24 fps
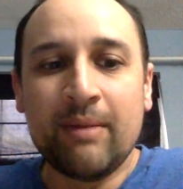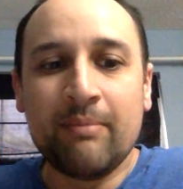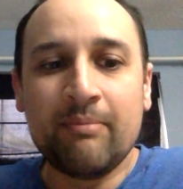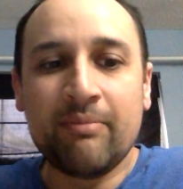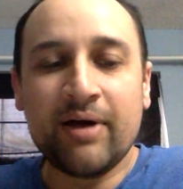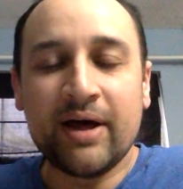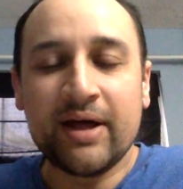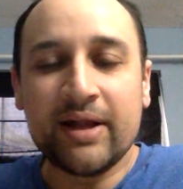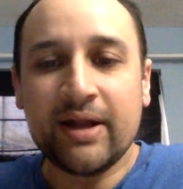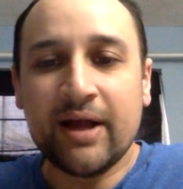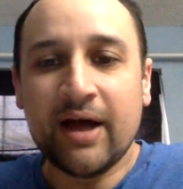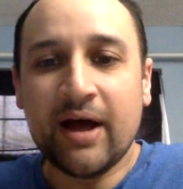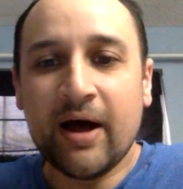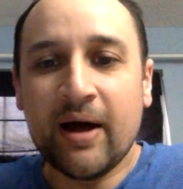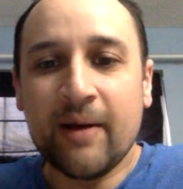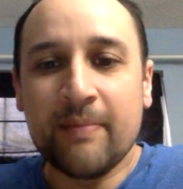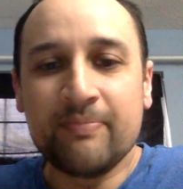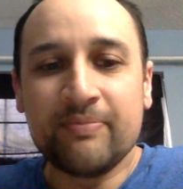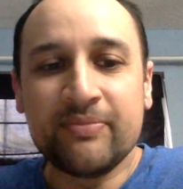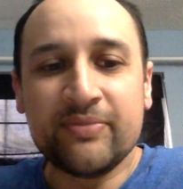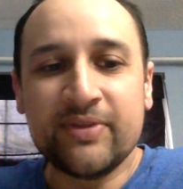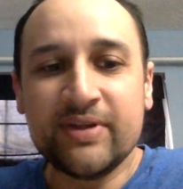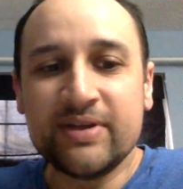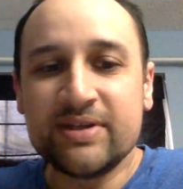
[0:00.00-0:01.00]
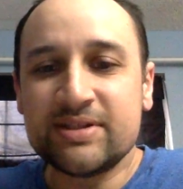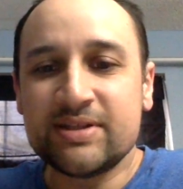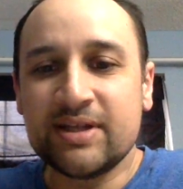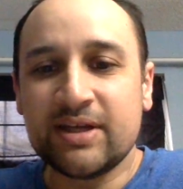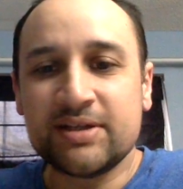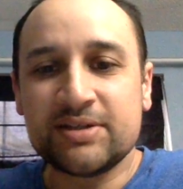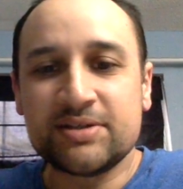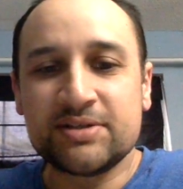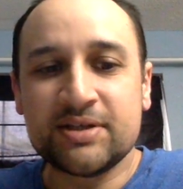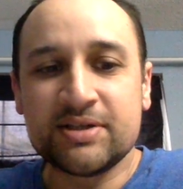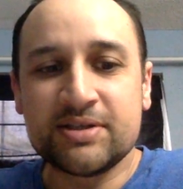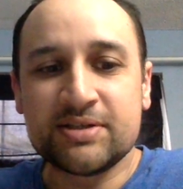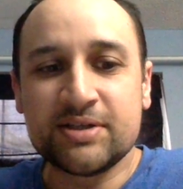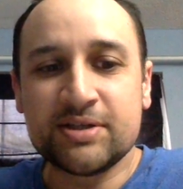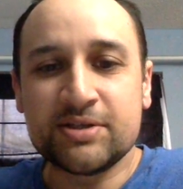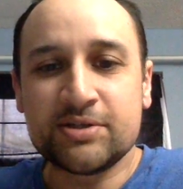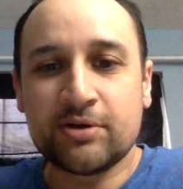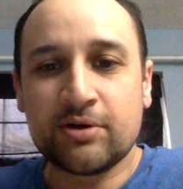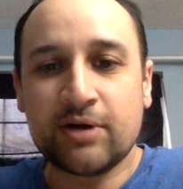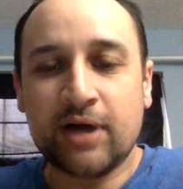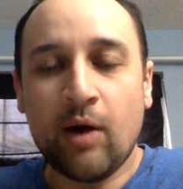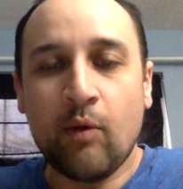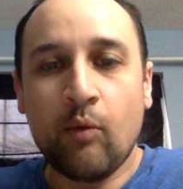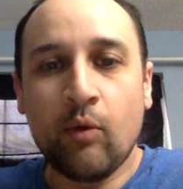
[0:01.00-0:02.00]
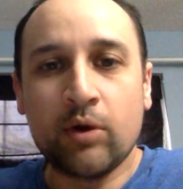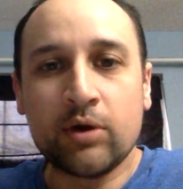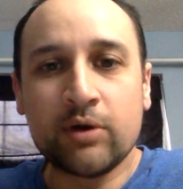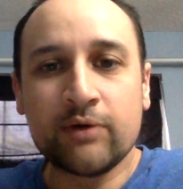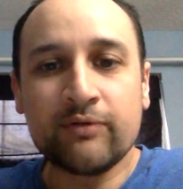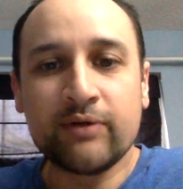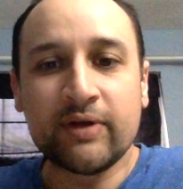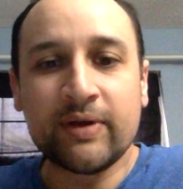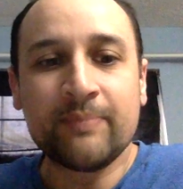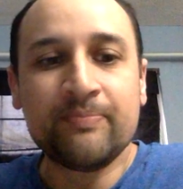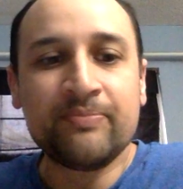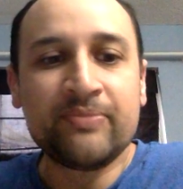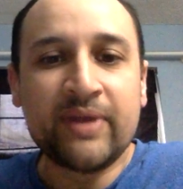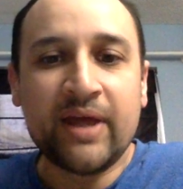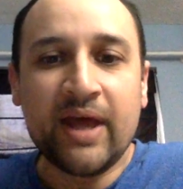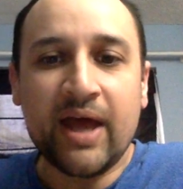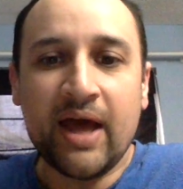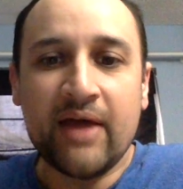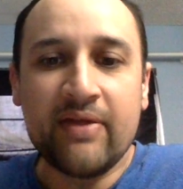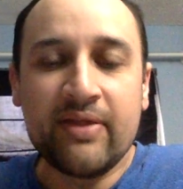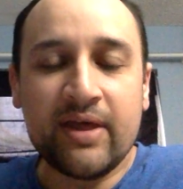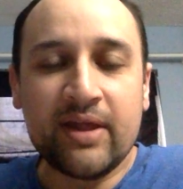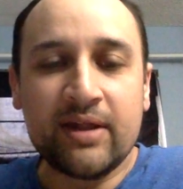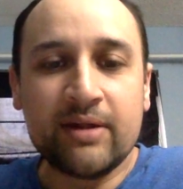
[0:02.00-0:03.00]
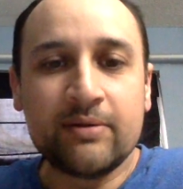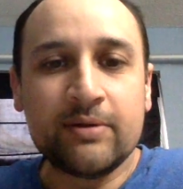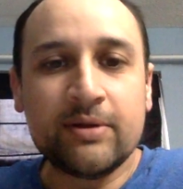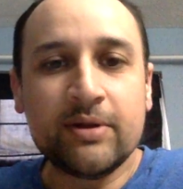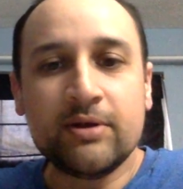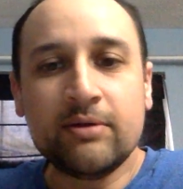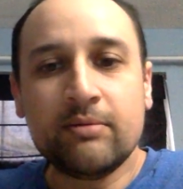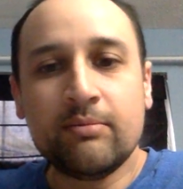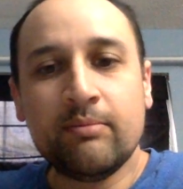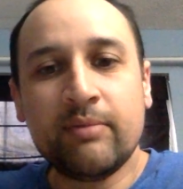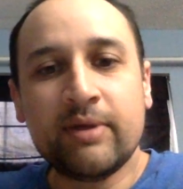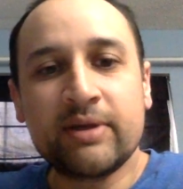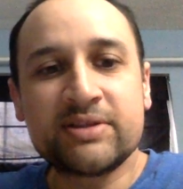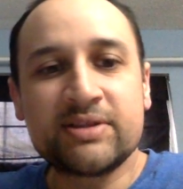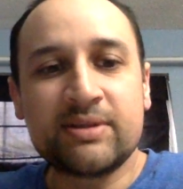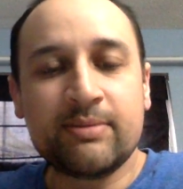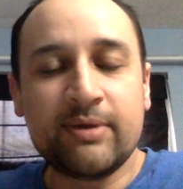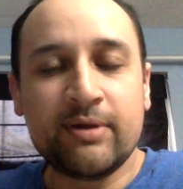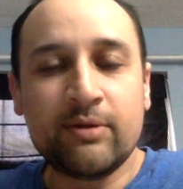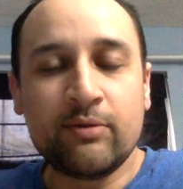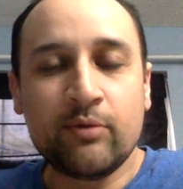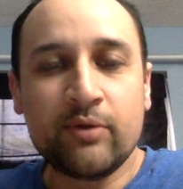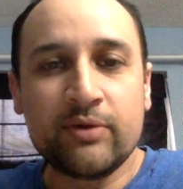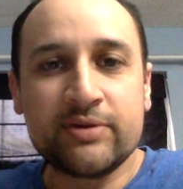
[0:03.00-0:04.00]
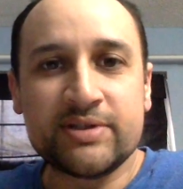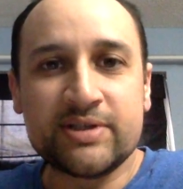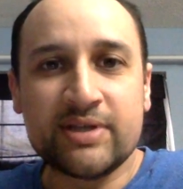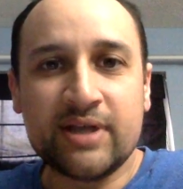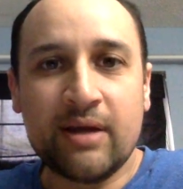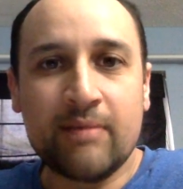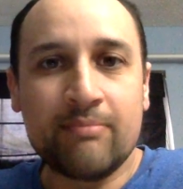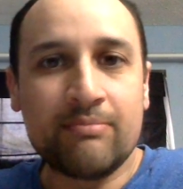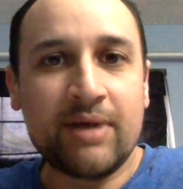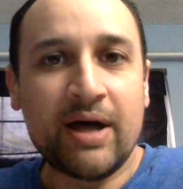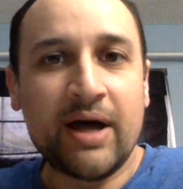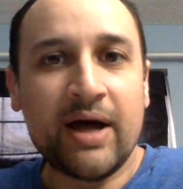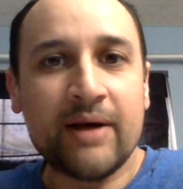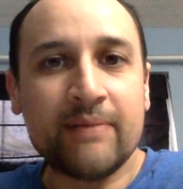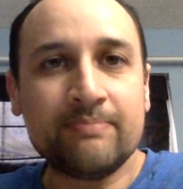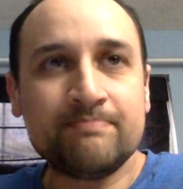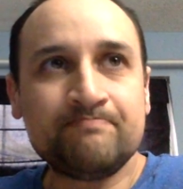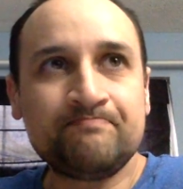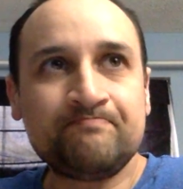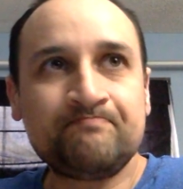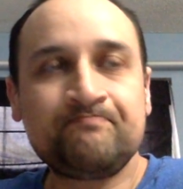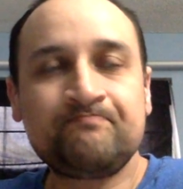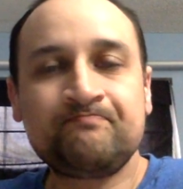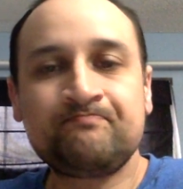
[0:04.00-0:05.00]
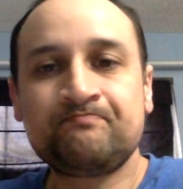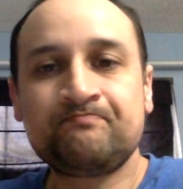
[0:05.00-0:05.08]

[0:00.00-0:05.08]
But these things just turn out wonderfully. And then mix them in with some